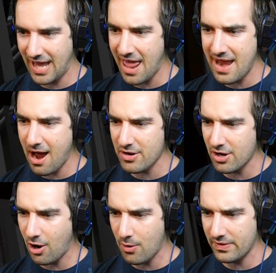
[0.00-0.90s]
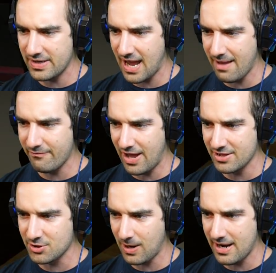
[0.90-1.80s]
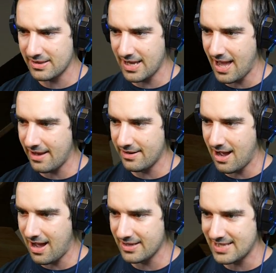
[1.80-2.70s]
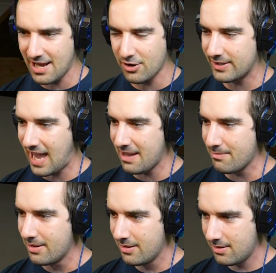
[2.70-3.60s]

Yeah, now you go in the damn vents right at the end, huh? Is that your game?